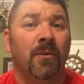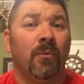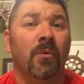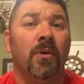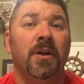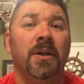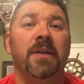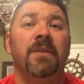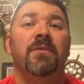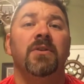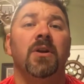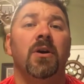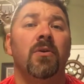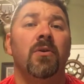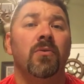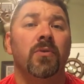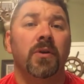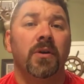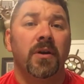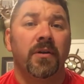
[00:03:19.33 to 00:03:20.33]
I wasn't even
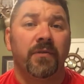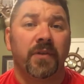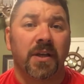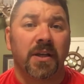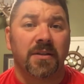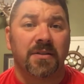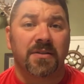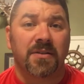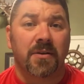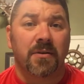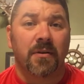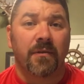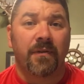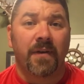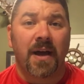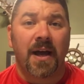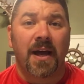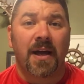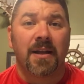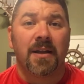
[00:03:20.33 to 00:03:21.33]
old enough to get
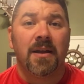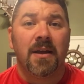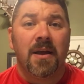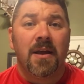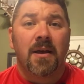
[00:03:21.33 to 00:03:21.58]
certified.